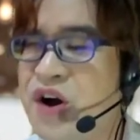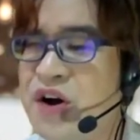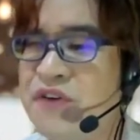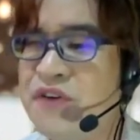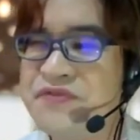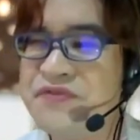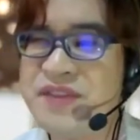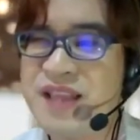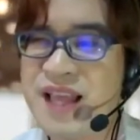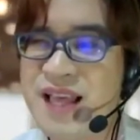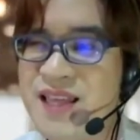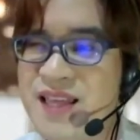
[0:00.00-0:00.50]

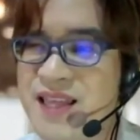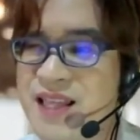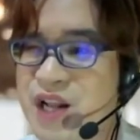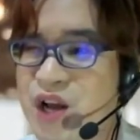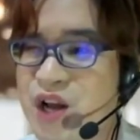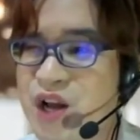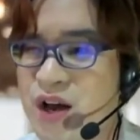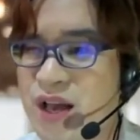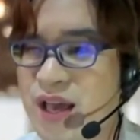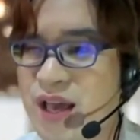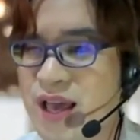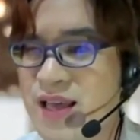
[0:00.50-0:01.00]
of this
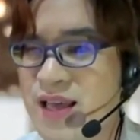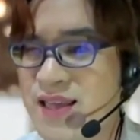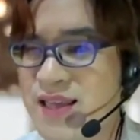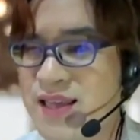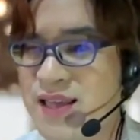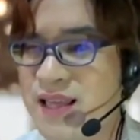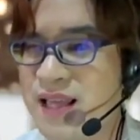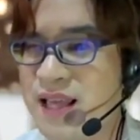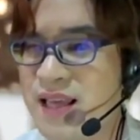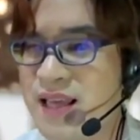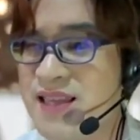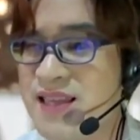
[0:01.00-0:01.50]
law is
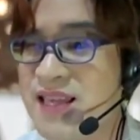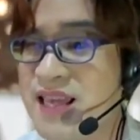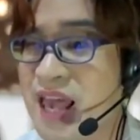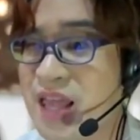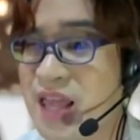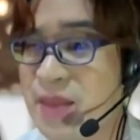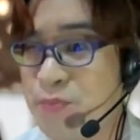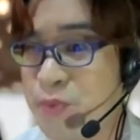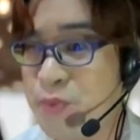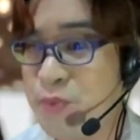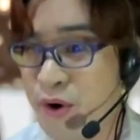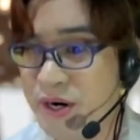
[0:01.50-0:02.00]
the
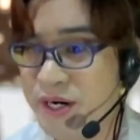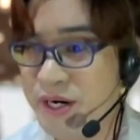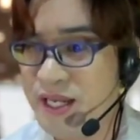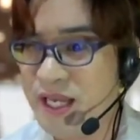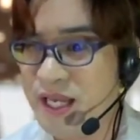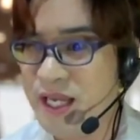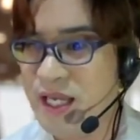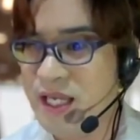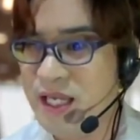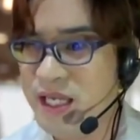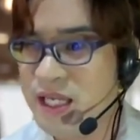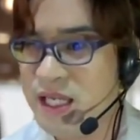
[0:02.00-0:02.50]

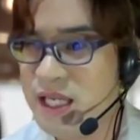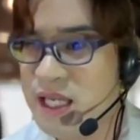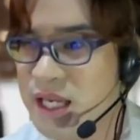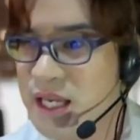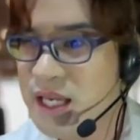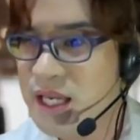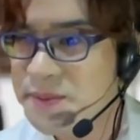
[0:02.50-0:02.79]
skateboarding.